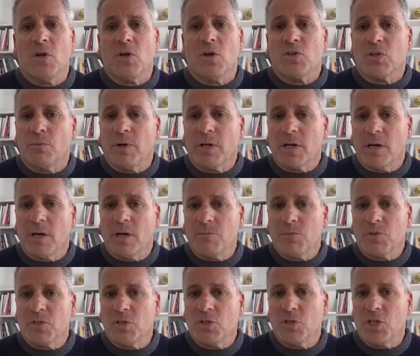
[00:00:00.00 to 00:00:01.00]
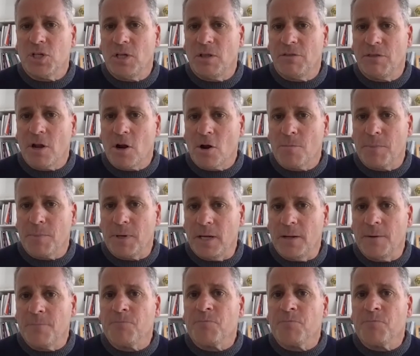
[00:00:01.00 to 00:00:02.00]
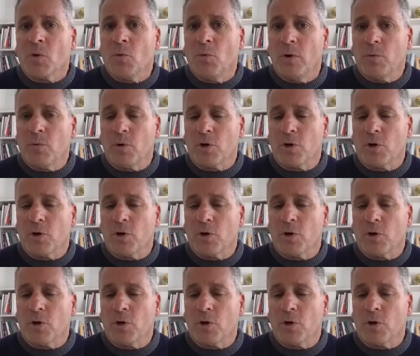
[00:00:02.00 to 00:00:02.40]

So when it comes to gene therapy, when